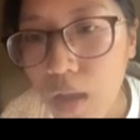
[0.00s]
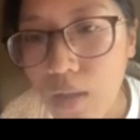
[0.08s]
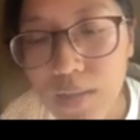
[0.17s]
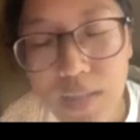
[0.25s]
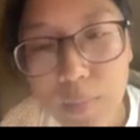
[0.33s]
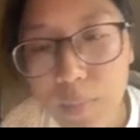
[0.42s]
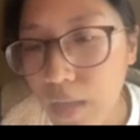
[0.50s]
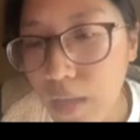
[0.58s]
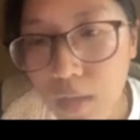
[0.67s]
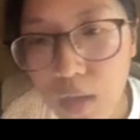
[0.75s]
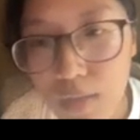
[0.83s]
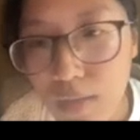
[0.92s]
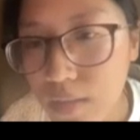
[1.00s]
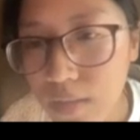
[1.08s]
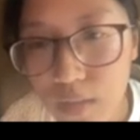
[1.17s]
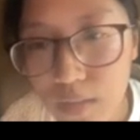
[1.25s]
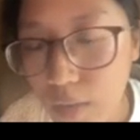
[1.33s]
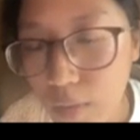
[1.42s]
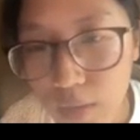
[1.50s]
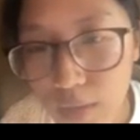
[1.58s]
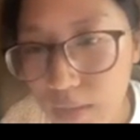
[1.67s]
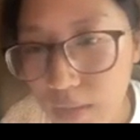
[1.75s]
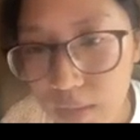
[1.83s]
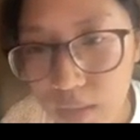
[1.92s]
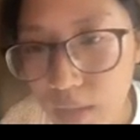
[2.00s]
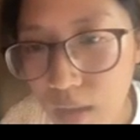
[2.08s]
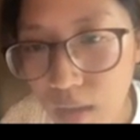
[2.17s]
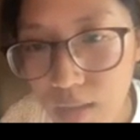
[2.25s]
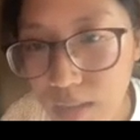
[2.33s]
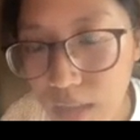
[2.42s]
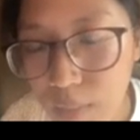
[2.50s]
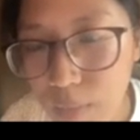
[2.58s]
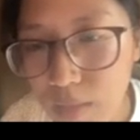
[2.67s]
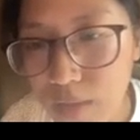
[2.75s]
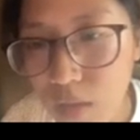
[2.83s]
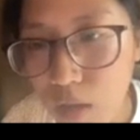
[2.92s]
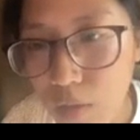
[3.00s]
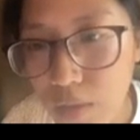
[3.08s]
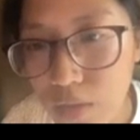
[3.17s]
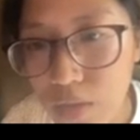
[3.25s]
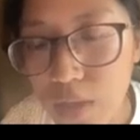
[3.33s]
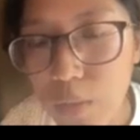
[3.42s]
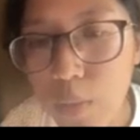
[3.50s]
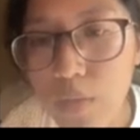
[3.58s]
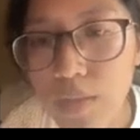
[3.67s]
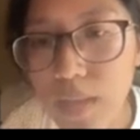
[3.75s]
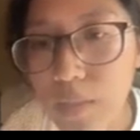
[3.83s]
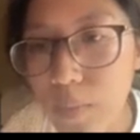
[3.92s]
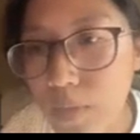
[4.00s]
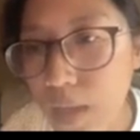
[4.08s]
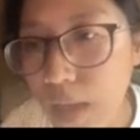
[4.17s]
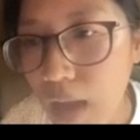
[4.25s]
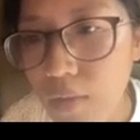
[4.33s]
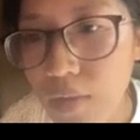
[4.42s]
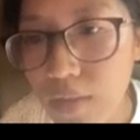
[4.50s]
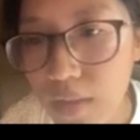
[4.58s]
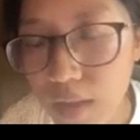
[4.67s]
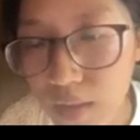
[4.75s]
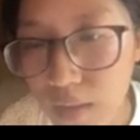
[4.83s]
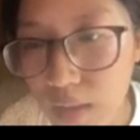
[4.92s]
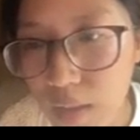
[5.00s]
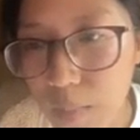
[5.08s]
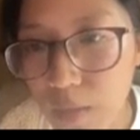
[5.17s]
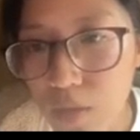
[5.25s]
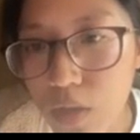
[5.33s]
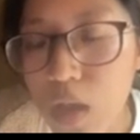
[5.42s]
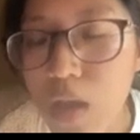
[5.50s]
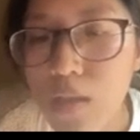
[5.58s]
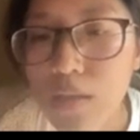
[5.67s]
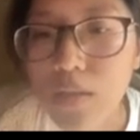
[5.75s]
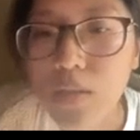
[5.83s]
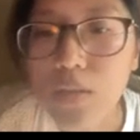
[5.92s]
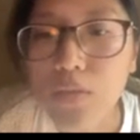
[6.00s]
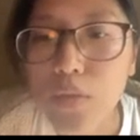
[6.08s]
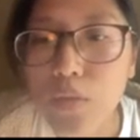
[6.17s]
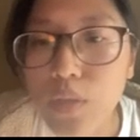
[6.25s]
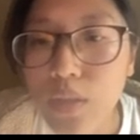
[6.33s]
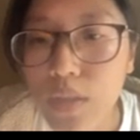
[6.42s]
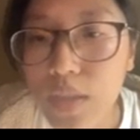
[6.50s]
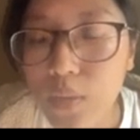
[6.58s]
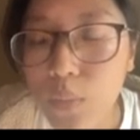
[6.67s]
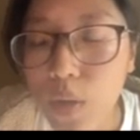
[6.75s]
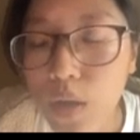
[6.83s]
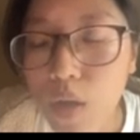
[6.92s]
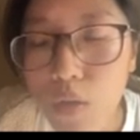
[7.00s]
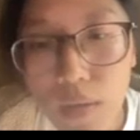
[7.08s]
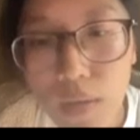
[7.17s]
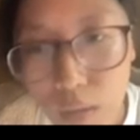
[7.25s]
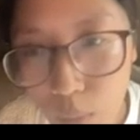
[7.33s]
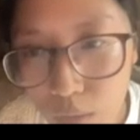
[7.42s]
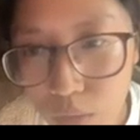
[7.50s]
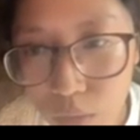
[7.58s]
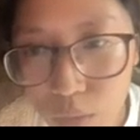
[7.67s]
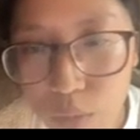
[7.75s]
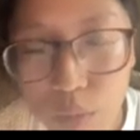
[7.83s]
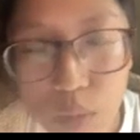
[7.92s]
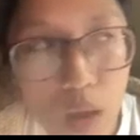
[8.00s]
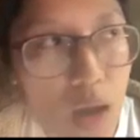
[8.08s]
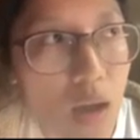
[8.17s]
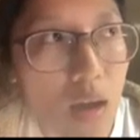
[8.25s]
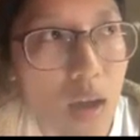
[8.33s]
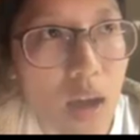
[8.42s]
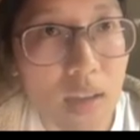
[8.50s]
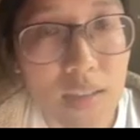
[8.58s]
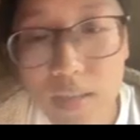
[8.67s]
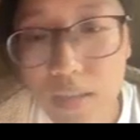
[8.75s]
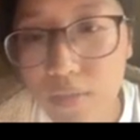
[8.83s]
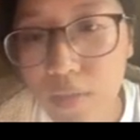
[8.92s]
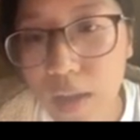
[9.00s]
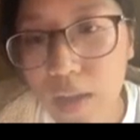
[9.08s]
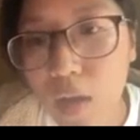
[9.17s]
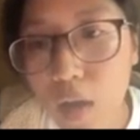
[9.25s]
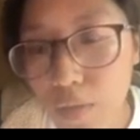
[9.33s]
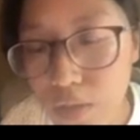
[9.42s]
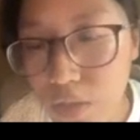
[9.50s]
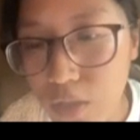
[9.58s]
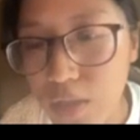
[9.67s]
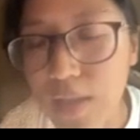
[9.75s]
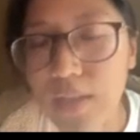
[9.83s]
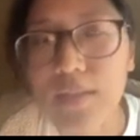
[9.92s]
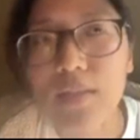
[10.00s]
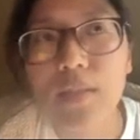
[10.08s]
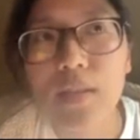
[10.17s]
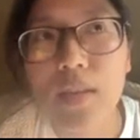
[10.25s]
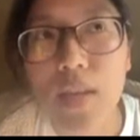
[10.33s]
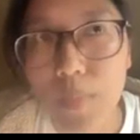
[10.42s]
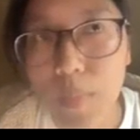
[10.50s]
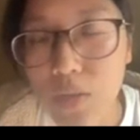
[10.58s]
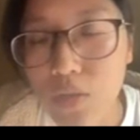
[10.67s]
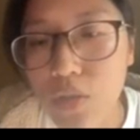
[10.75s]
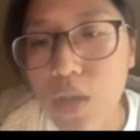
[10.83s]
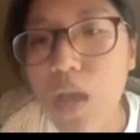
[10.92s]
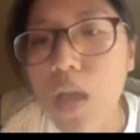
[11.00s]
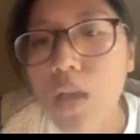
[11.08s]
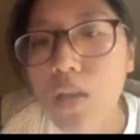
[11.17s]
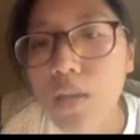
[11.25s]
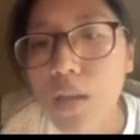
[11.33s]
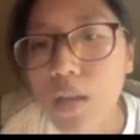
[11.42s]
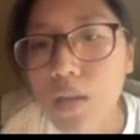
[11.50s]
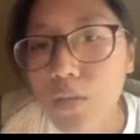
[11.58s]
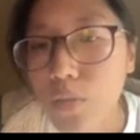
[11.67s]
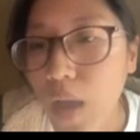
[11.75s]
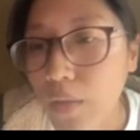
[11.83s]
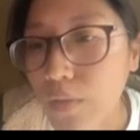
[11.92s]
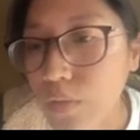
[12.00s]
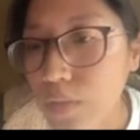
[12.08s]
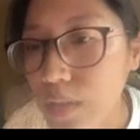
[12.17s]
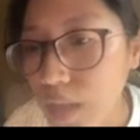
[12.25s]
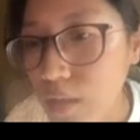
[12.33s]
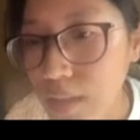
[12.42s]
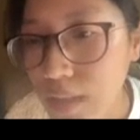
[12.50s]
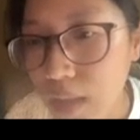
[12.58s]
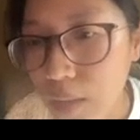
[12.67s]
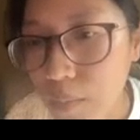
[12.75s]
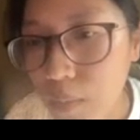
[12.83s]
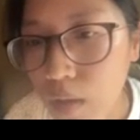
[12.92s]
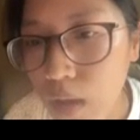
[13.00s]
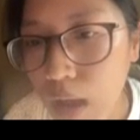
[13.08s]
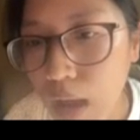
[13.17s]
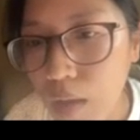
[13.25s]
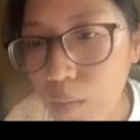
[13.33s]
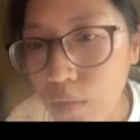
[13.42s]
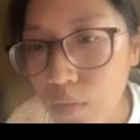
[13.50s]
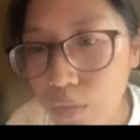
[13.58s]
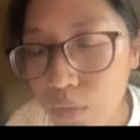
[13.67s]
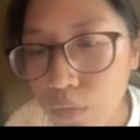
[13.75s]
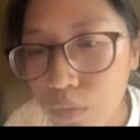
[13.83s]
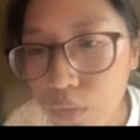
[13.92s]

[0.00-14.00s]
SAM cannot directly segment the orange. It will segment everything on the image. So if you only want to identify orange in the image, you have to tell SAM, I want